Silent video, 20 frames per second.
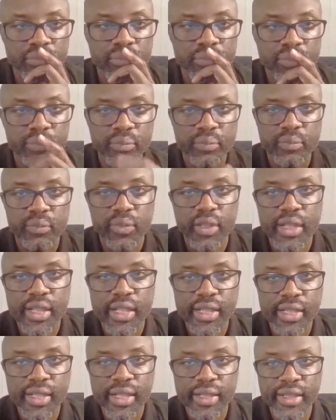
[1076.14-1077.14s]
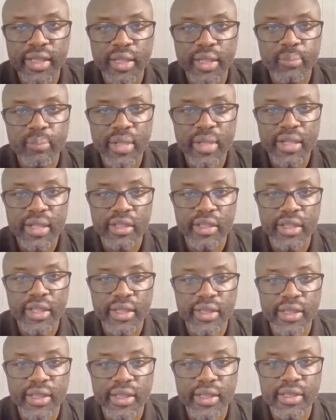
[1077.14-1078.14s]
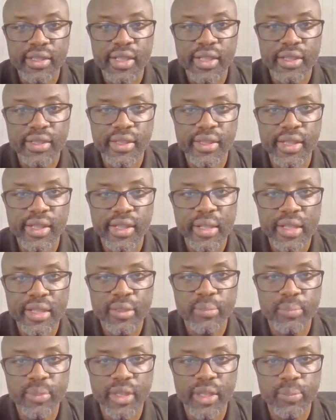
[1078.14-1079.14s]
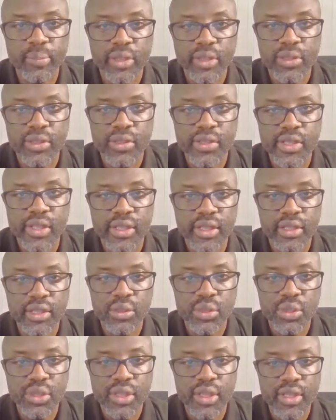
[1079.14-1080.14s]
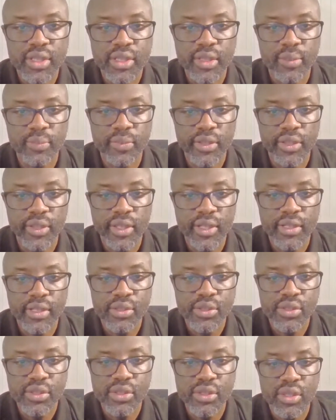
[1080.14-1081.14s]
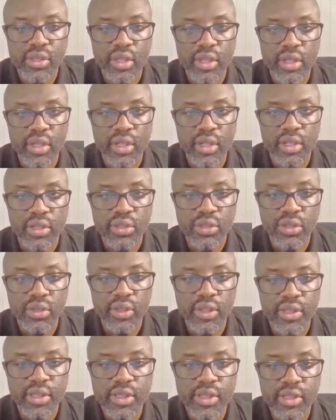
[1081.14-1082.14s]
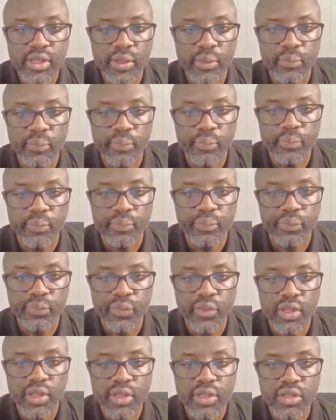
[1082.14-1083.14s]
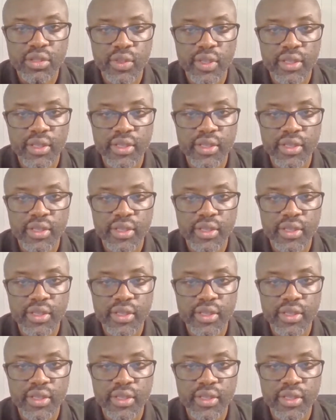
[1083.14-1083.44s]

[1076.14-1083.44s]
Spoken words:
I came back. I came back because I need to share something else. So let's see. Let's try this.